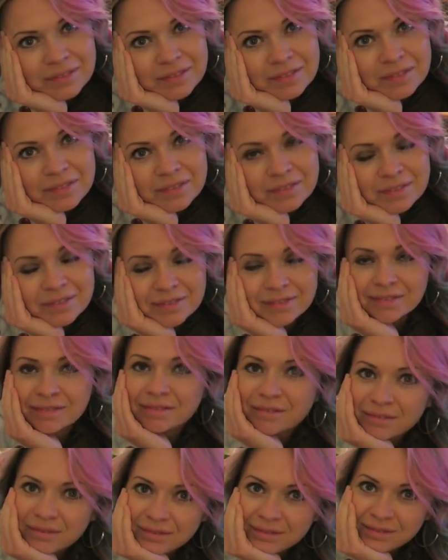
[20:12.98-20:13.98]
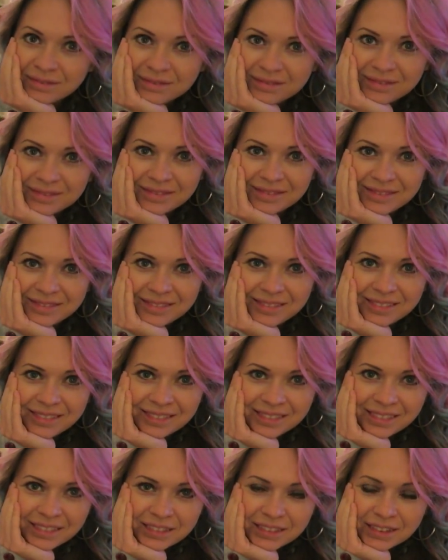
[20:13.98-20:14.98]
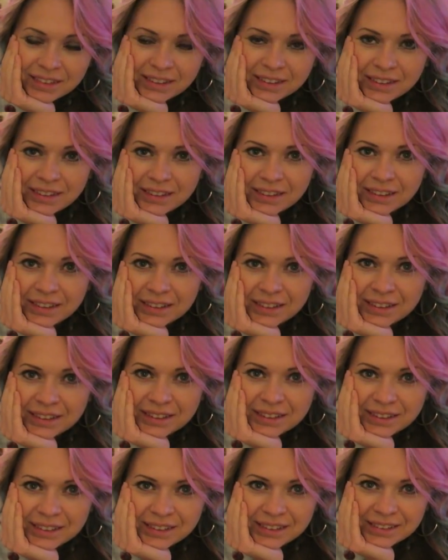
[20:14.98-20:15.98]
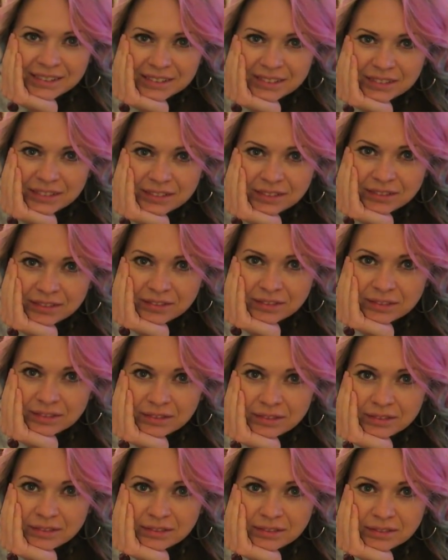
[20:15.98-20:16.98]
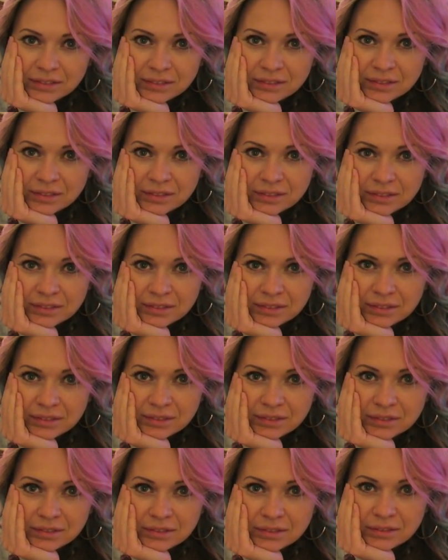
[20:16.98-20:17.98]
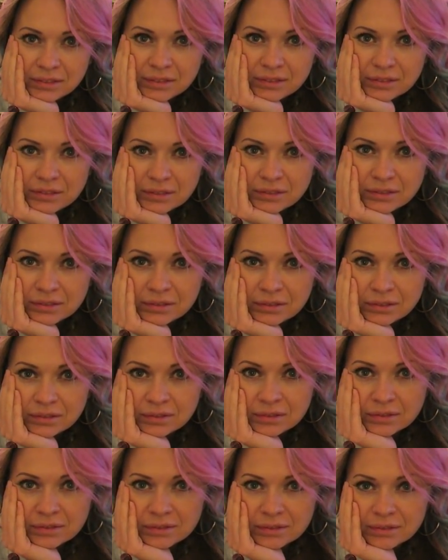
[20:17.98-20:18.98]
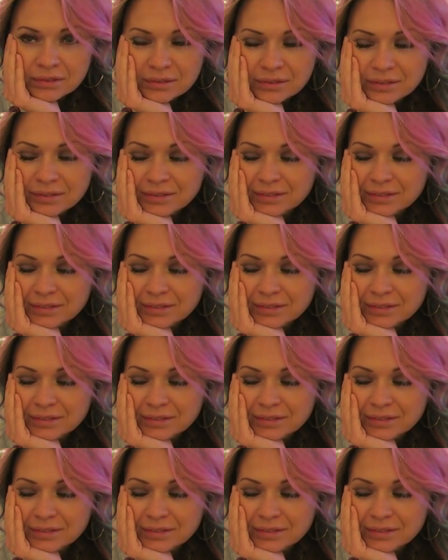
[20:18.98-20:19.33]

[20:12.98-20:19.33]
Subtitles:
No words are spoken by the person on screen.